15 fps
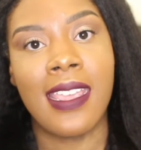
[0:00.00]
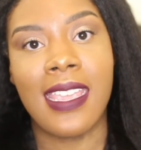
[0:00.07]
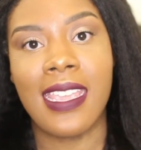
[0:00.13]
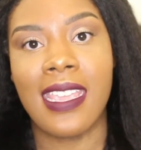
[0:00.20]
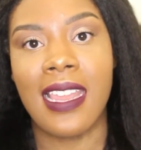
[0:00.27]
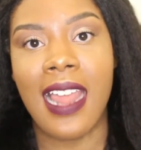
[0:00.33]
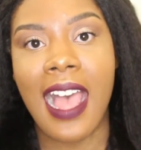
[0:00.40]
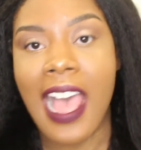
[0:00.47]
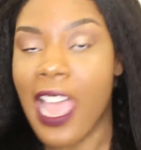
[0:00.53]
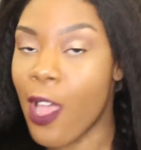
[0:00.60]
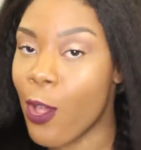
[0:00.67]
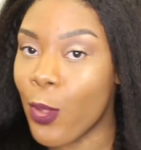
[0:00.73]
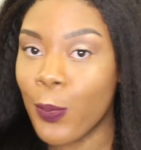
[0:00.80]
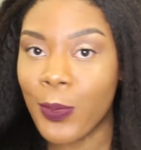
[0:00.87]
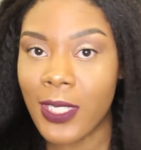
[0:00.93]
And I
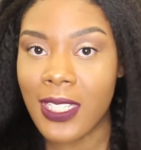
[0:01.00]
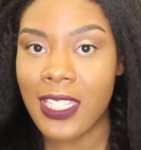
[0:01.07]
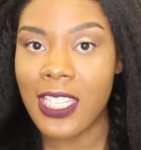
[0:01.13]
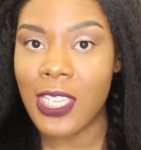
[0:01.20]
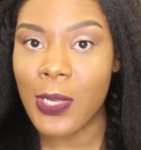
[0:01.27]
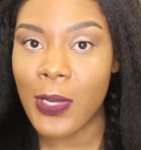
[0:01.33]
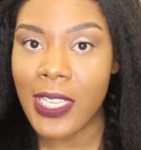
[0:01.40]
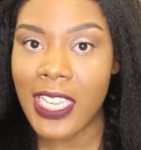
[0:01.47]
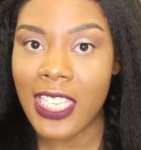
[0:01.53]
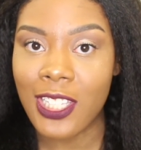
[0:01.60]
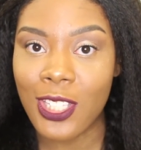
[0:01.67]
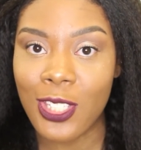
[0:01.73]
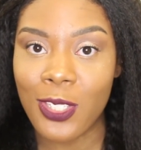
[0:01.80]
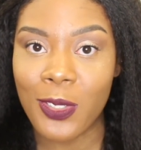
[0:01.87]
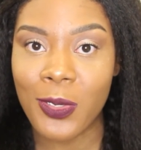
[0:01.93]
hope to see you
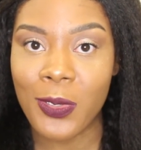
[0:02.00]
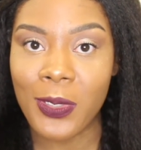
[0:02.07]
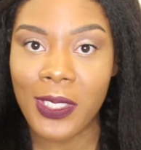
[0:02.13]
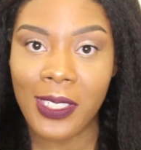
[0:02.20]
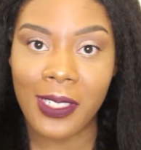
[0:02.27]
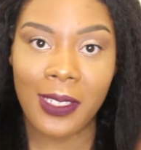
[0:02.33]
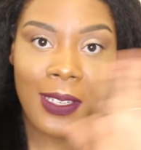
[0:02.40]
again soon.